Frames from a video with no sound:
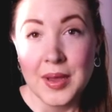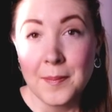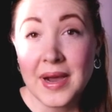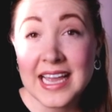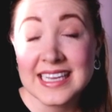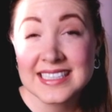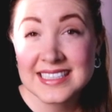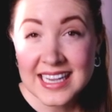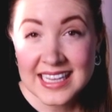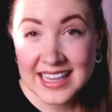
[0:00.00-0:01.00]
My
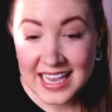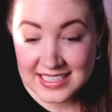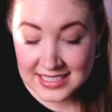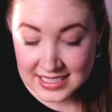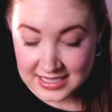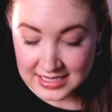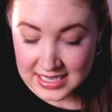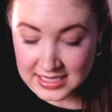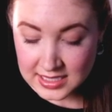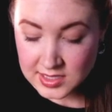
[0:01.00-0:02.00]
second last
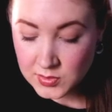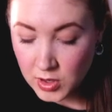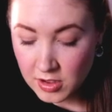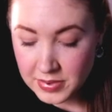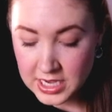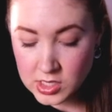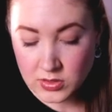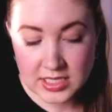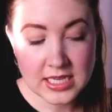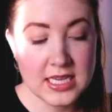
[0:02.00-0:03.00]
easy swap
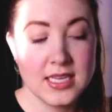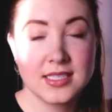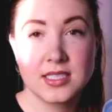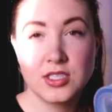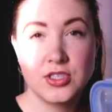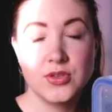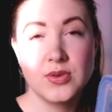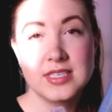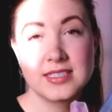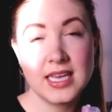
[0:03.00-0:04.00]
out is
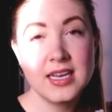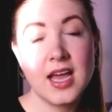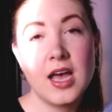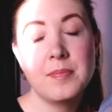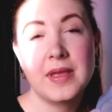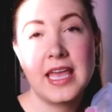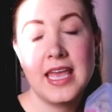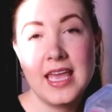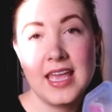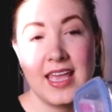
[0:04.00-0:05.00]
to set up
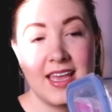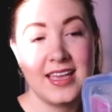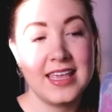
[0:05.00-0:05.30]
a